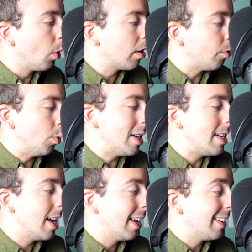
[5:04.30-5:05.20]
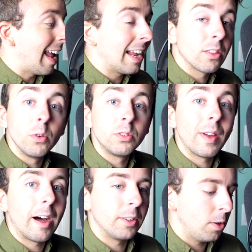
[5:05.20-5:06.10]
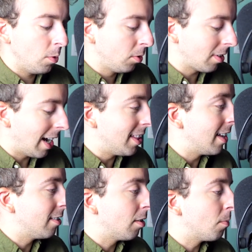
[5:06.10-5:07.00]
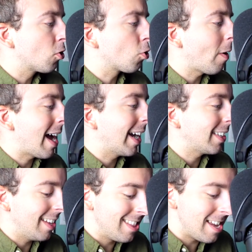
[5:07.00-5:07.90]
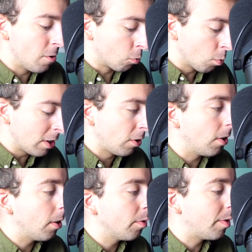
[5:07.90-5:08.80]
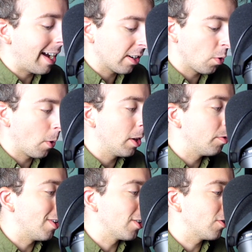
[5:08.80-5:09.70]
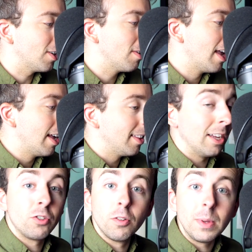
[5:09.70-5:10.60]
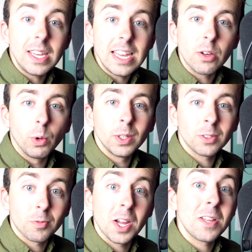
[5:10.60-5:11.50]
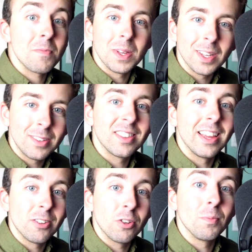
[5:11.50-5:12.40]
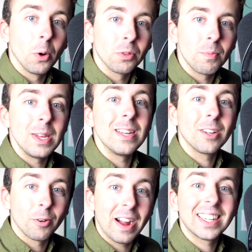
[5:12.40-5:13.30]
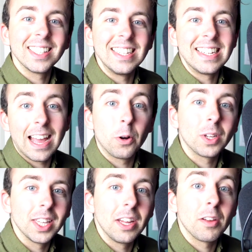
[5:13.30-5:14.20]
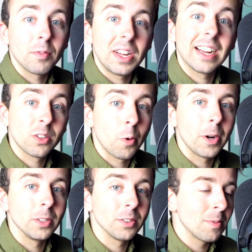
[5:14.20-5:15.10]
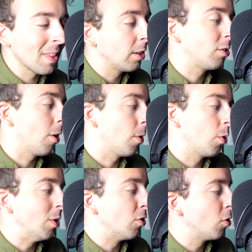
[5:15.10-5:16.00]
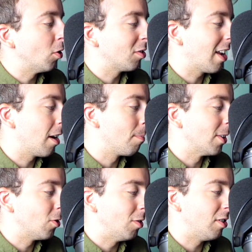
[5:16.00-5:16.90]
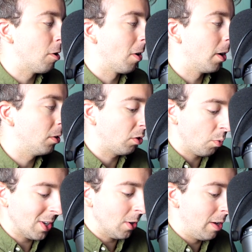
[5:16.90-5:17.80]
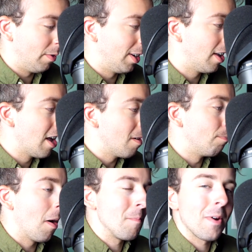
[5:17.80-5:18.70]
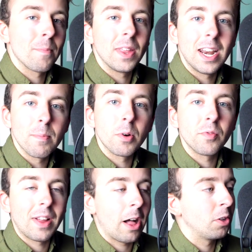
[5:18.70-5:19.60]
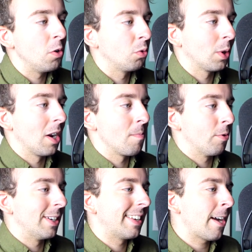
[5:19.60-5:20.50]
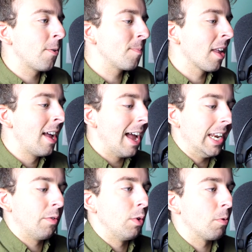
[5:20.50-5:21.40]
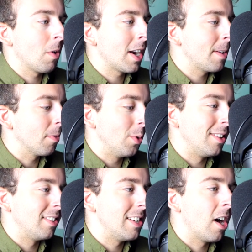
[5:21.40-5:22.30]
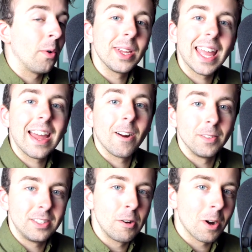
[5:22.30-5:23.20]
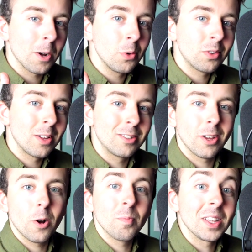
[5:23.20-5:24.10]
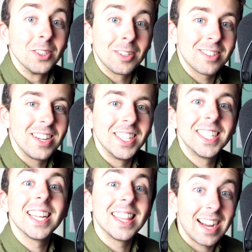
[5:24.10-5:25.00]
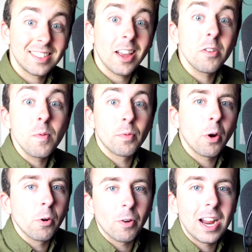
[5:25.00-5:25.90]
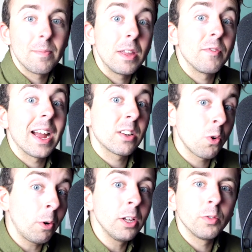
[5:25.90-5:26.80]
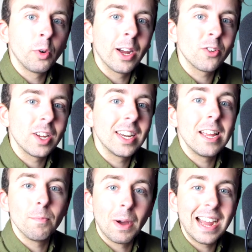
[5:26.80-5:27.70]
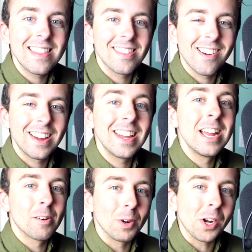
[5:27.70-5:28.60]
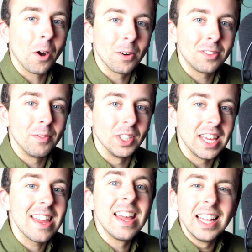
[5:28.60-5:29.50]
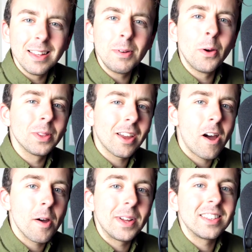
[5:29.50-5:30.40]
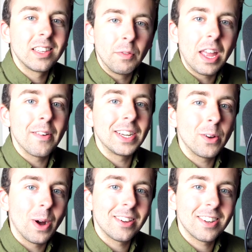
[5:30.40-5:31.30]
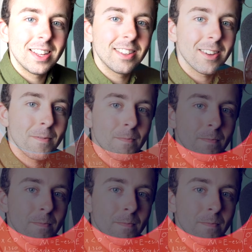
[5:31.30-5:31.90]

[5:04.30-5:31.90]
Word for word: what if we take those values and then subtract the original factorial function? They should be equal, right? Because they should both be correctly calculating factorials, so we should just get a bunch of zeros. We could even bump up the number of values we're gonna print out, and if we run it, we see all we get are zeros, so looks good. That's how you program the factorial function in Python recursively. Let me know in the comments if you have any questions.